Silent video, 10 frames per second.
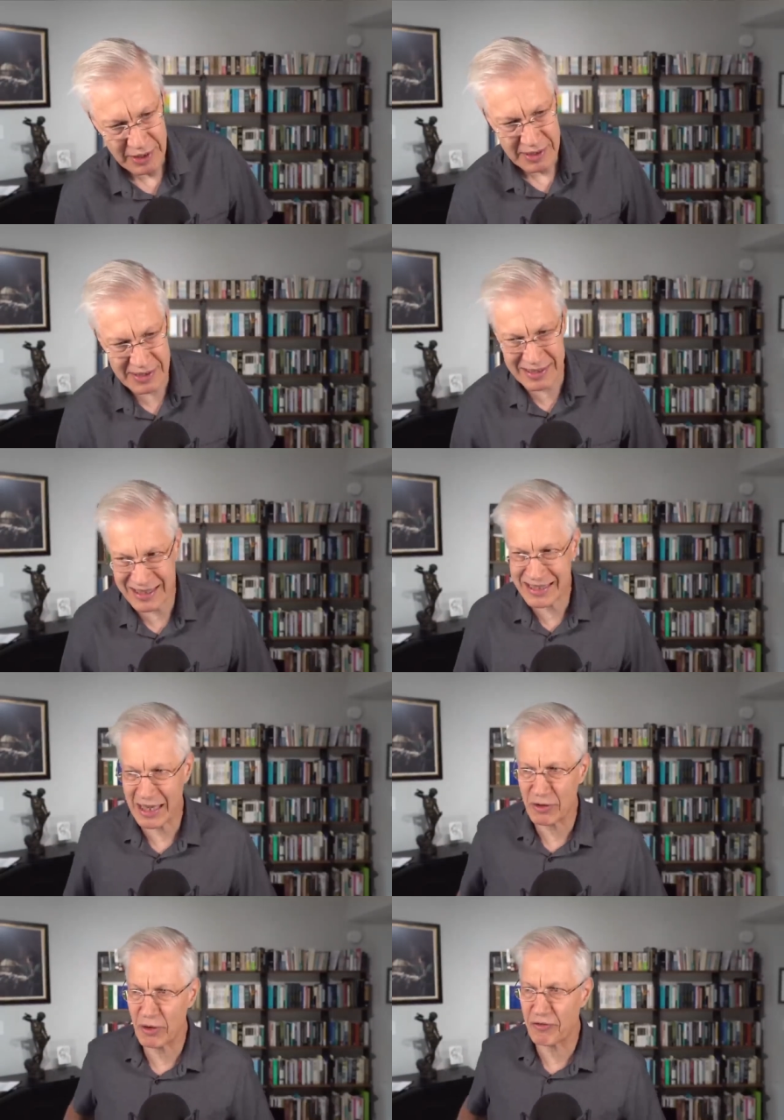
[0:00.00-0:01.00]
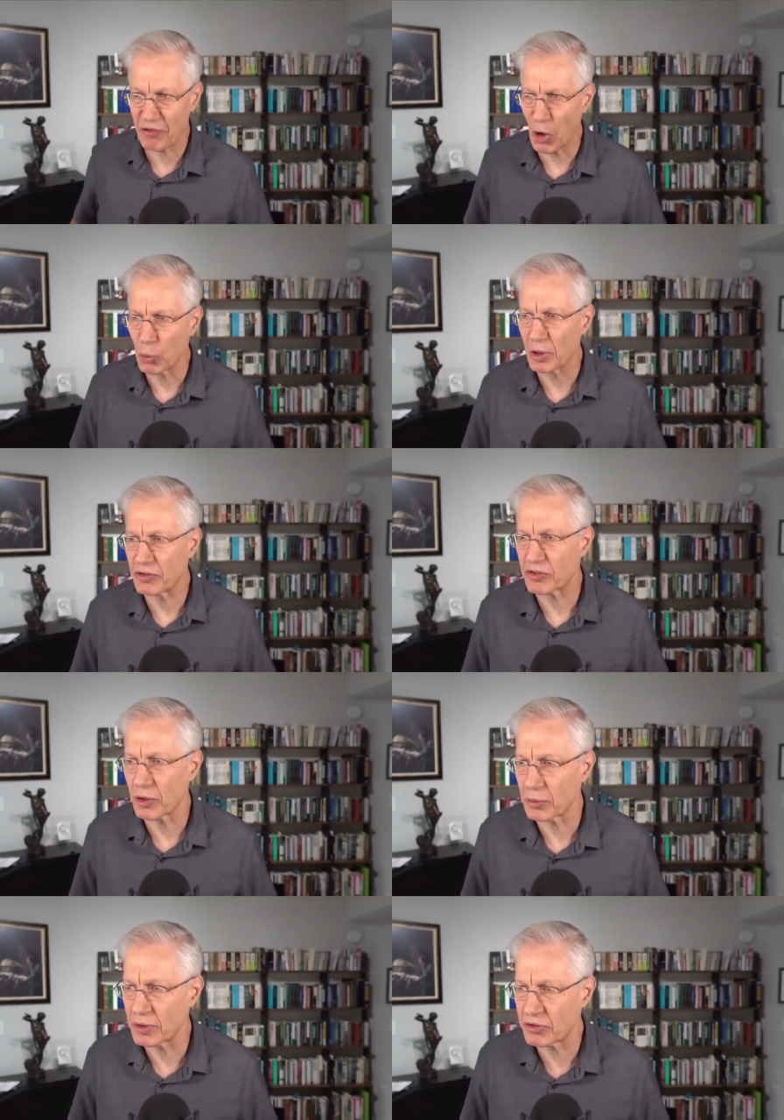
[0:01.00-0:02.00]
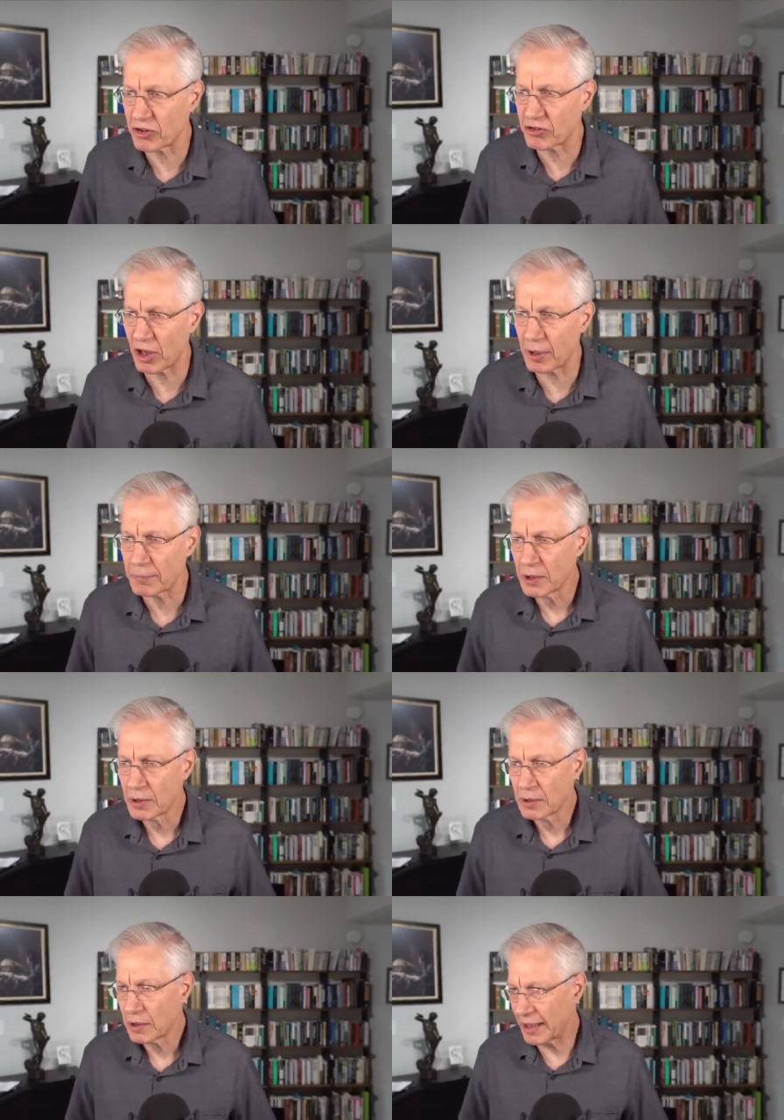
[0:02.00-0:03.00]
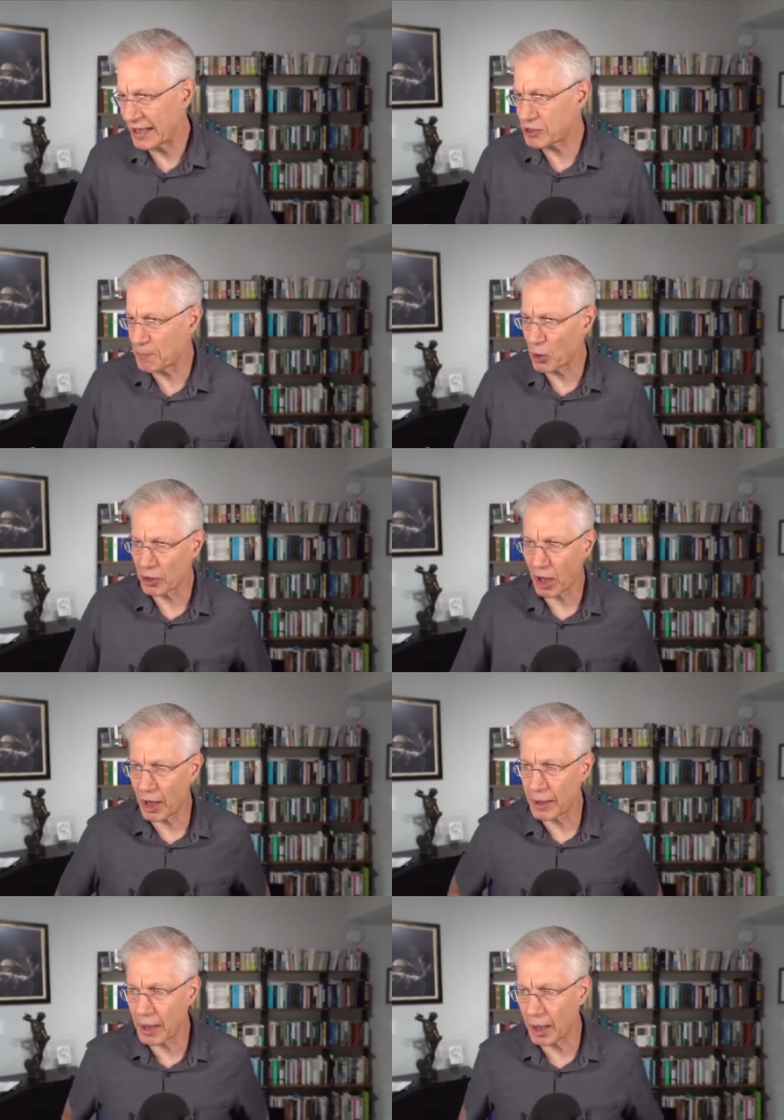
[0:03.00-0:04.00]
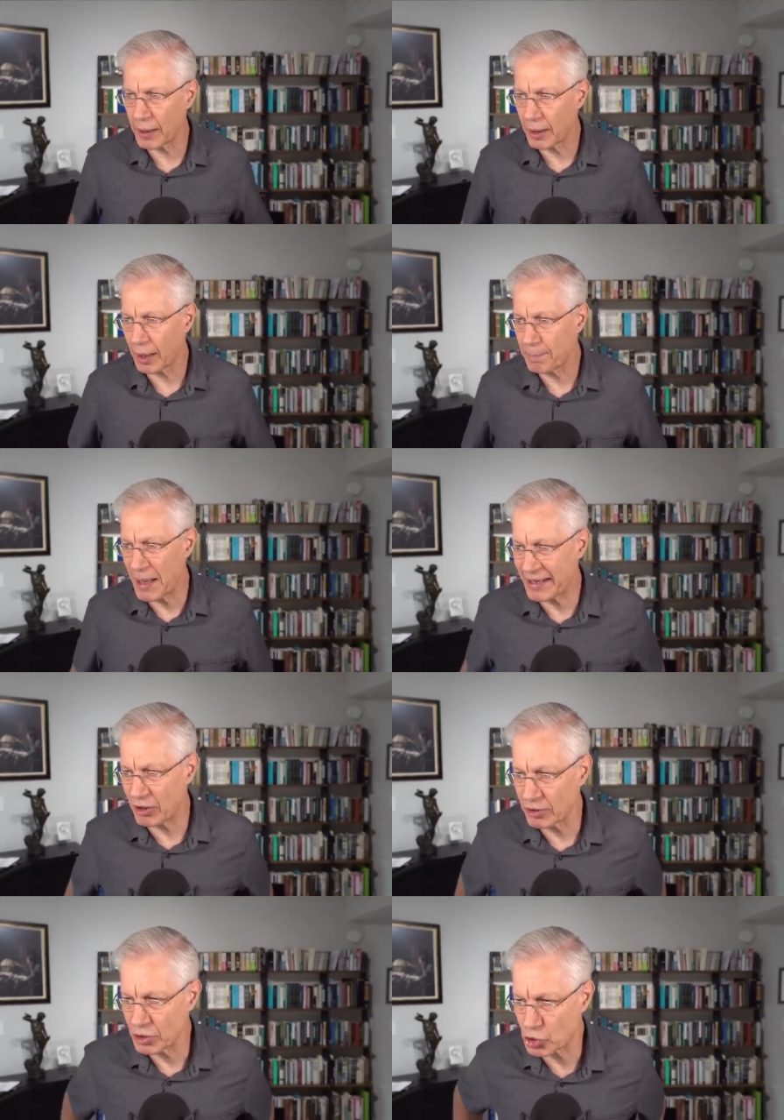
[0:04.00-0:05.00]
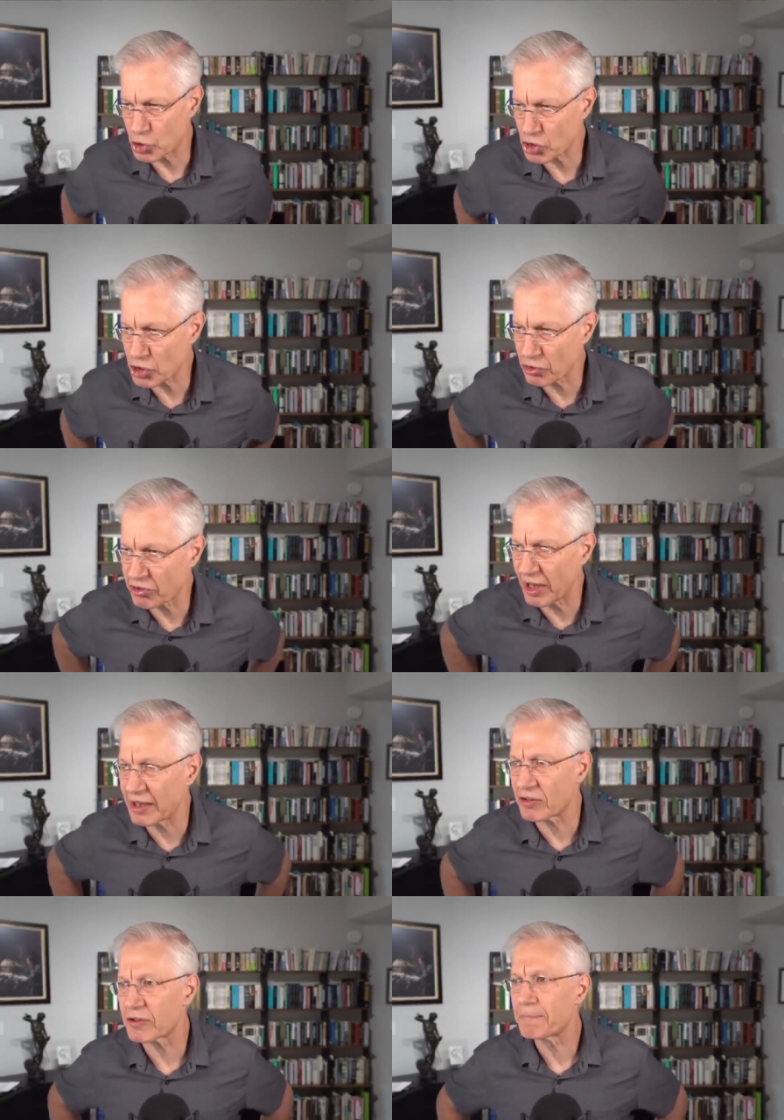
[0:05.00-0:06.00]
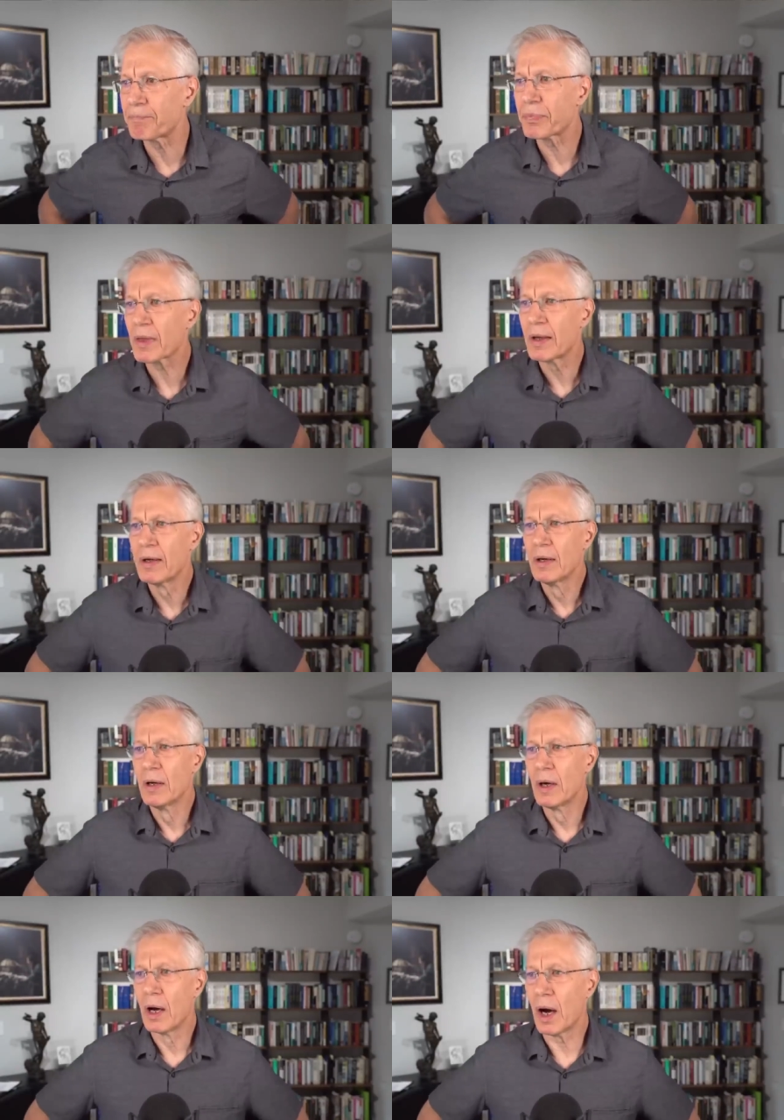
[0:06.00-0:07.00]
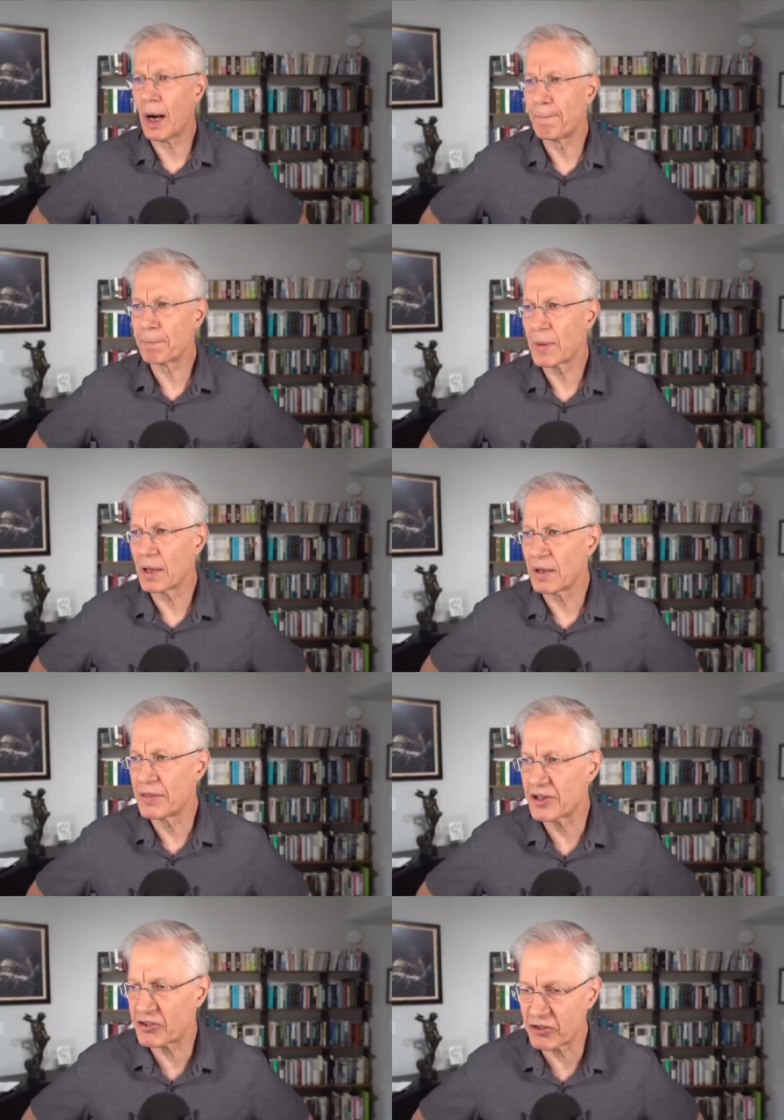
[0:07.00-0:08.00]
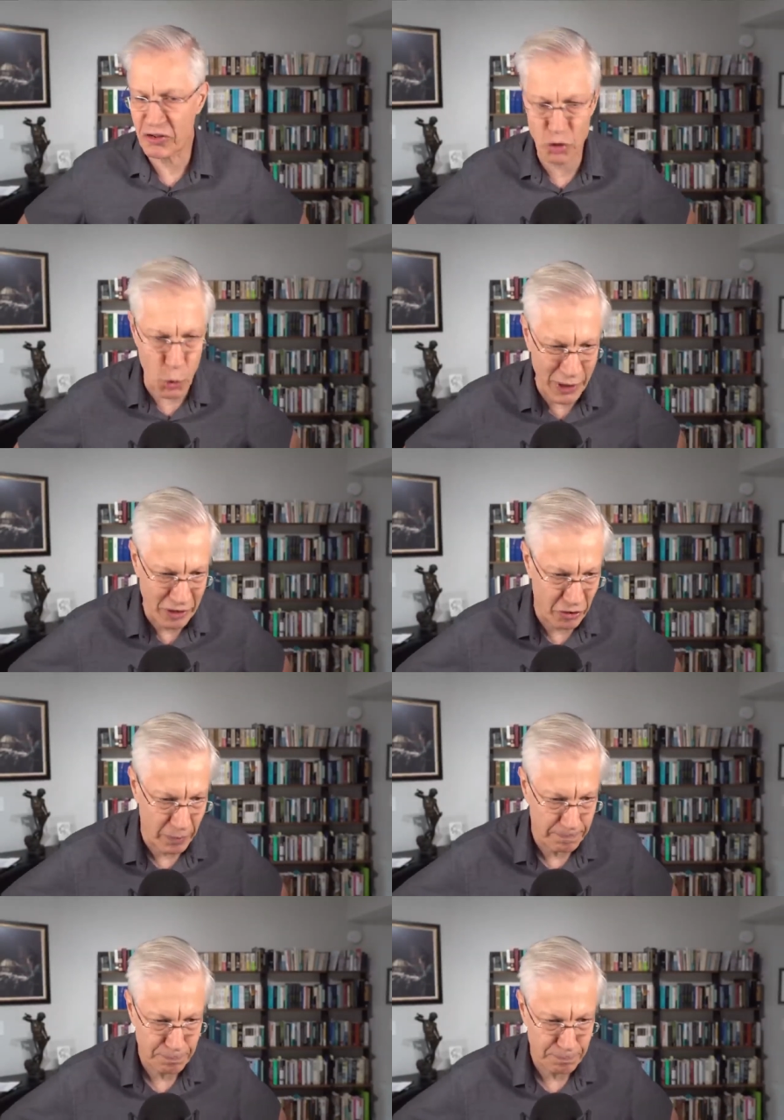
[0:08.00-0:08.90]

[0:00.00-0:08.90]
six hundred followers. So this is a, an expert on, on, on medical and nutritional science. Um, uh, this is the tweet.